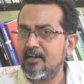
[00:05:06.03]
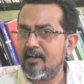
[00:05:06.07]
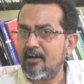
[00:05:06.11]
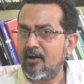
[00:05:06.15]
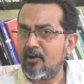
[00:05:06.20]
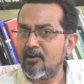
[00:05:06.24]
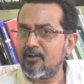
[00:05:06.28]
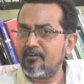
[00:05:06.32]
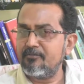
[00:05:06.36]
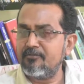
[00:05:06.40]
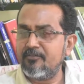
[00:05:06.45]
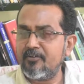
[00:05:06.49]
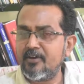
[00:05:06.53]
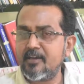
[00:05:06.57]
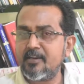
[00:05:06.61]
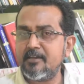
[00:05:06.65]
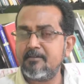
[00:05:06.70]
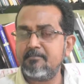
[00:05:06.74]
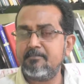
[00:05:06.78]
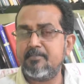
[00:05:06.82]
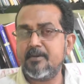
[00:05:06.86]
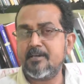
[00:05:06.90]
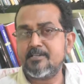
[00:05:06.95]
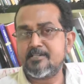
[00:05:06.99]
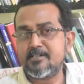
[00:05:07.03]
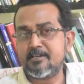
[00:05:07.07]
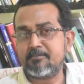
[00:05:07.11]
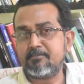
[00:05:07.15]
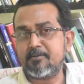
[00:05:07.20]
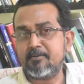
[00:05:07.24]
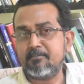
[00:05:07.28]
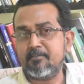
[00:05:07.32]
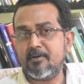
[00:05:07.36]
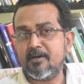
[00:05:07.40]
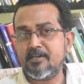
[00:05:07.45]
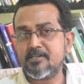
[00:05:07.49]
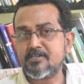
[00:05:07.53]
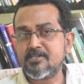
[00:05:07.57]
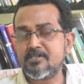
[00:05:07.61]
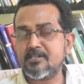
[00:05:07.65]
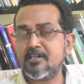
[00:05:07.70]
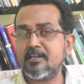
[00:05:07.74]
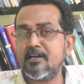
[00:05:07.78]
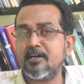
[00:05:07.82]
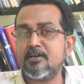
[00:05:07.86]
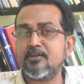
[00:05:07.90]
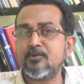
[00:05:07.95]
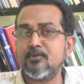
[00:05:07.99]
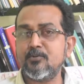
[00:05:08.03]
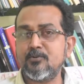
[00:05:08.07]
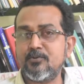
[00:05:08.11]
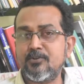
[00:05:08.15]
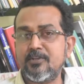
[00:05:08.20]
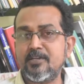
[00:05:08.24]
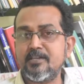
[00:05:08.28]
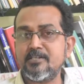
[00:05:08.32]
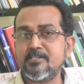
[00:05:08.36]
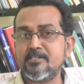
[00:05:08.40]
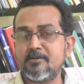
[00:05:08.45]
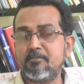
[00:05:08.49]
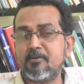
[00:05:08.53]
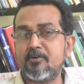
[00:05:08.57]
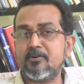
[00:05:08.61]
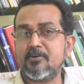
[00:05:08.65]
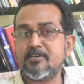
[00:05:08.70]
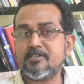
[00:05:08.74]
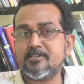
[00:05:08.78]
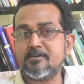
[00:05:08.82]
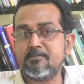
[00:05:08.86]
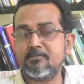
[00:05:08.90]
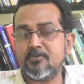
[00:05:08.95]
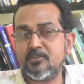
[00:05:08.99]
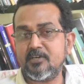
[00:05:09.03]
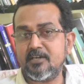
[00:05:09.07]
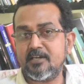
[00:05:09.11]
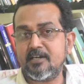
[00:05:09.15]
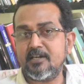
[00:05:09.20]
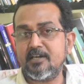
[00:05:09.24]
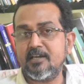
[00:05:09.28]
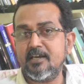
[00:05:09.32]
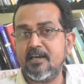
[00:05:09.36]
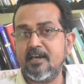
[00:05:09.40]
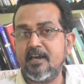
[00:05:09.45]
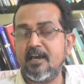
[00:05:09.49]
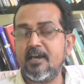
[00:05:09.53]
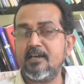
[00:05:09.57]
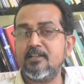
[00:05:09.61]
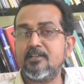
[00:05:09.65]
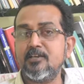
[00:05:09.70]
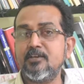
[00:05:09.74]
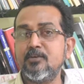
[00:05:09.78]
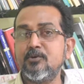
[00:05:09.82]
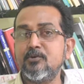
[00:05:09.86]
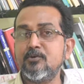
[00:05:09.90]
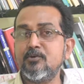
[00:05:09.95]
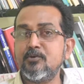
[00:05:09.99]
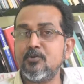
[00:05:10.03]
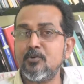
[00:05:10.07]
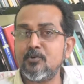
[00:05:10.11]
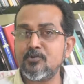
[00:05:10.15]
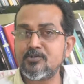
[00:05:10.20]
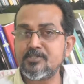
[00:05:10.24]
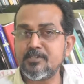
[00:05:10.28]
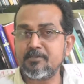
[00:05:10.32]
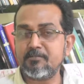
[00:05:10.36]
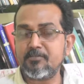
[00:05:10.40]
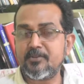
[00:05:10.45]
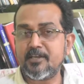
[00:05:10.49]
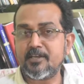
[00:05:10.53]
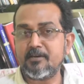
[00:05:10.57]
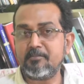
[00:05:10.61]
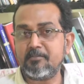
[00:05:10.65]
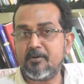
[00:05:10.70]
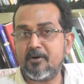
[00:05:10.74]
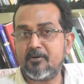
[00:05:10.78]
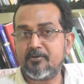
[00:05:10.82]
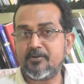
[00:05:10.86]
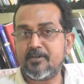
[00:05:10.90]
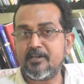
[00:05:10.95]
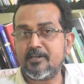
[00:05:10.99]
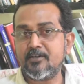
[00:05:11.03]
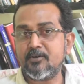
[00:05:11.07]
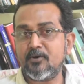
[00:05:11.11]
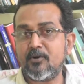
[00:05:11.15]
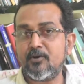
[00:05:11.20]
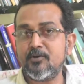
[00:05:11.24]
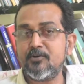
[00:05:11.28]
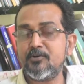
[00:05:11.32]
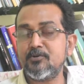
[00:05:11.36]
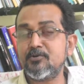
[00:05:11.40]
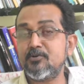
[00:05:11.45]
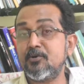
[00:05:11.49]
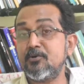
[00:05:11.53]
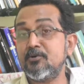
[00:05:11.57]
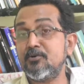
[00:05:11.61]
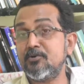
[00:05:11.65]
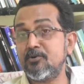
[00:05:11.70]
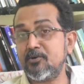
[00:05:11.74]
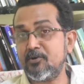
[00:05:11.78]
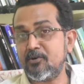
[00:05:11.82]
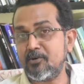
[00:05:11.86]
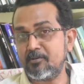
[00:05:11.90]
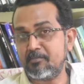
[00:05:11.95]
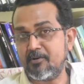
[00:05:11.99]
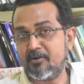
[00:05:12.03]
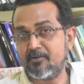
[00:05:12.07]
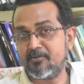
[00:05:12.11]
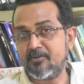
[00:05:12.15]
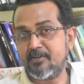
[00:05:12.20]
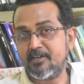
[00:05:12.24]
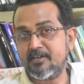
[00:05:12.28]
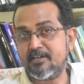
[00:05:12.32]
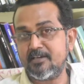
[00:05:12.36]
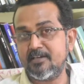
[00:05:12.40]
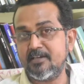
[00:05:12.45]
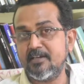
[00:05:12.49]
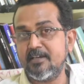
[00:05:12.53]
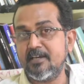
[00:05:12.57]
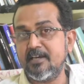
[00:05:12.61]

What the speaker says: On a very basic premise, there are two things about a subject. Either you know something about it or you don't know about it.